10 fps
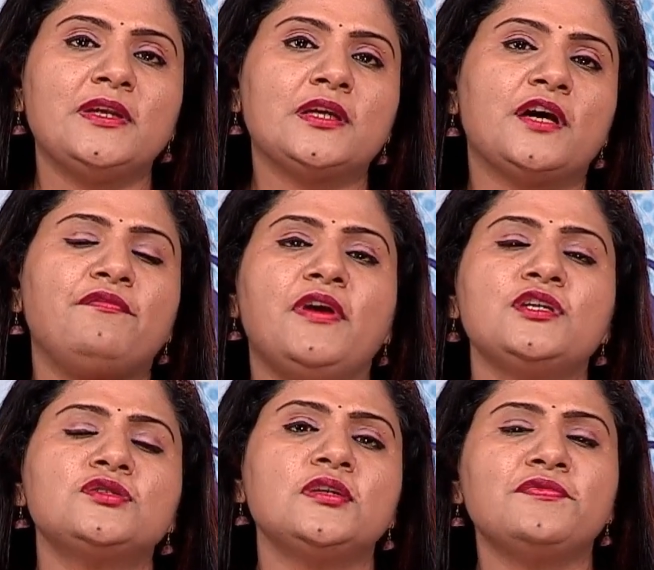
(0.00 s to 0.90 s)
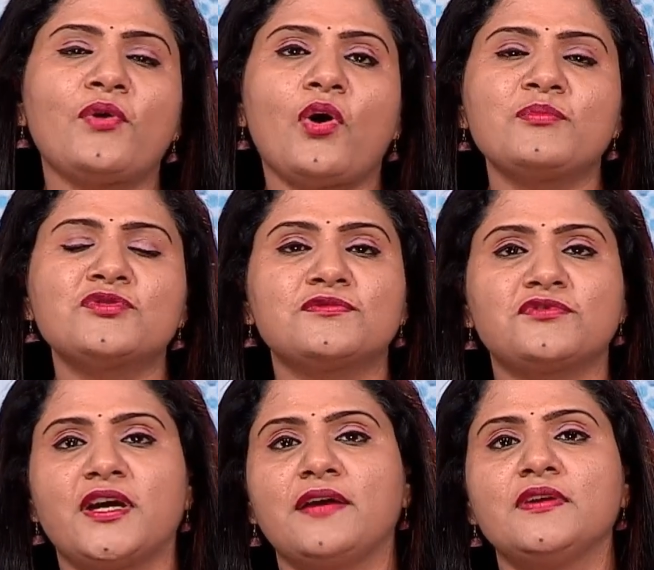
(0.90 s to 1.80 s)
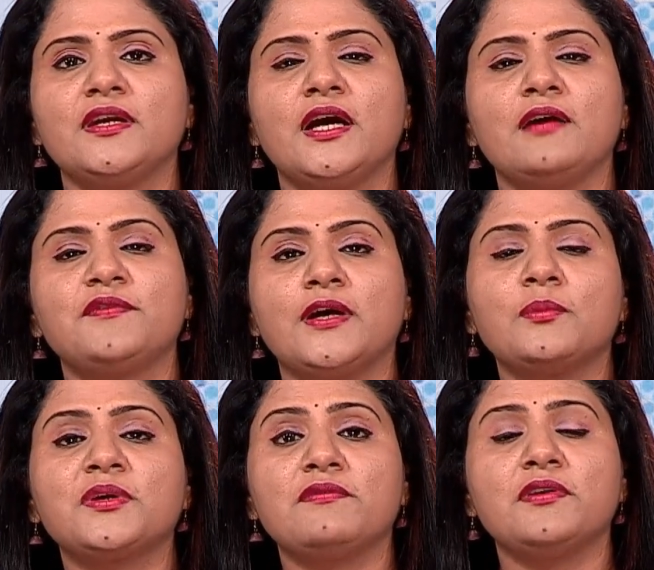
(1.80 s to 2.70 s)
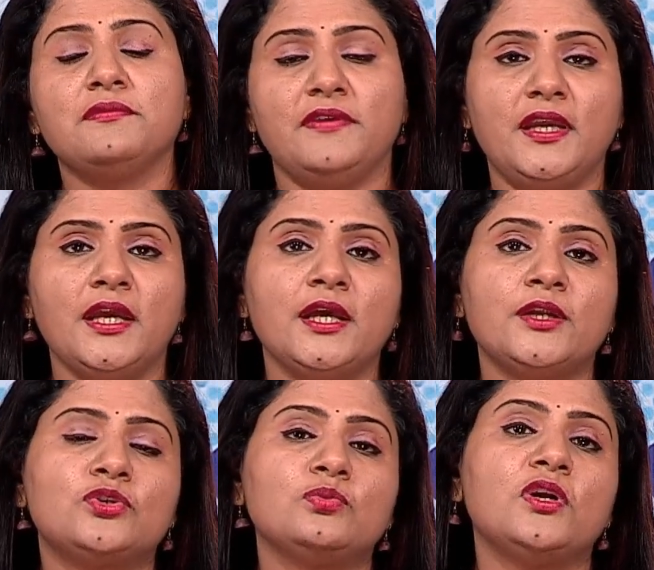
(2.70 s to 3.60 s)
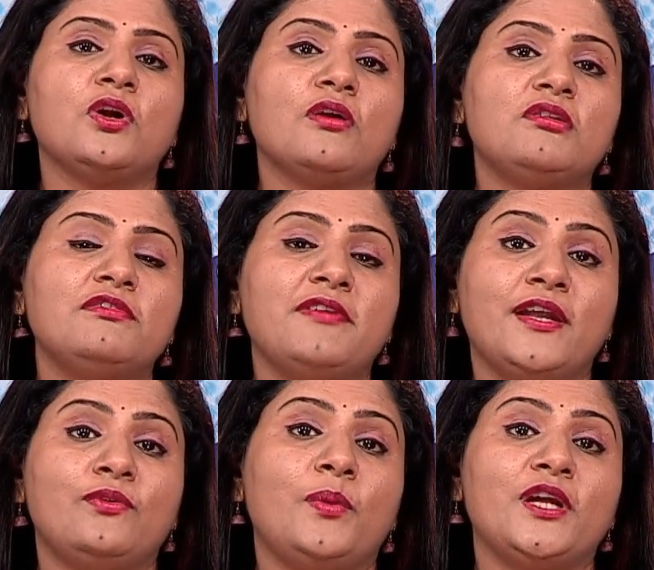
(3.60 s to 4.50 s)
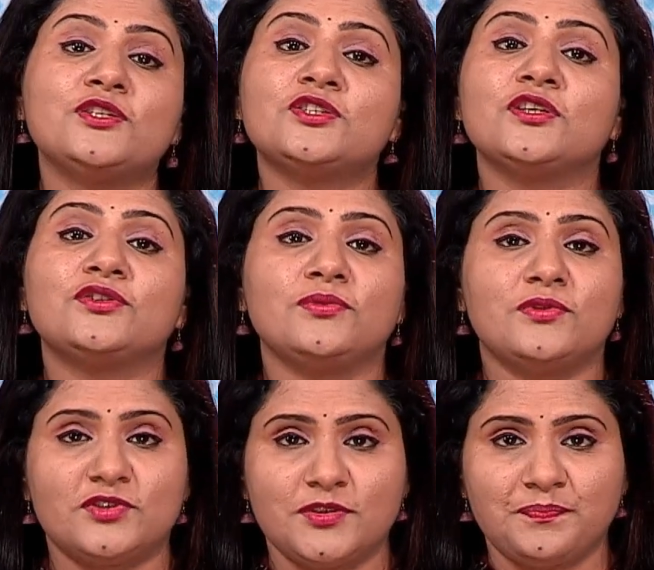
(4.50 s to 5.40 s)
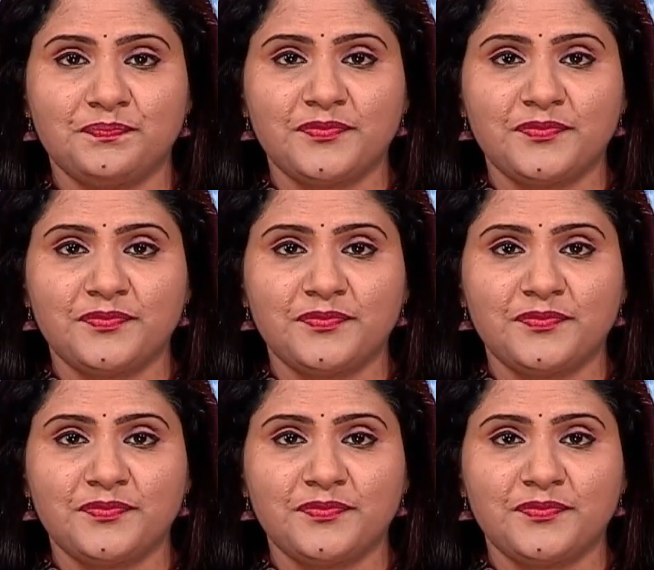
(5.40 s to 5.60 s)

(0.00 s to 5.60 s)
conventional forms of traveling have now given way to a lot of adventure tourism.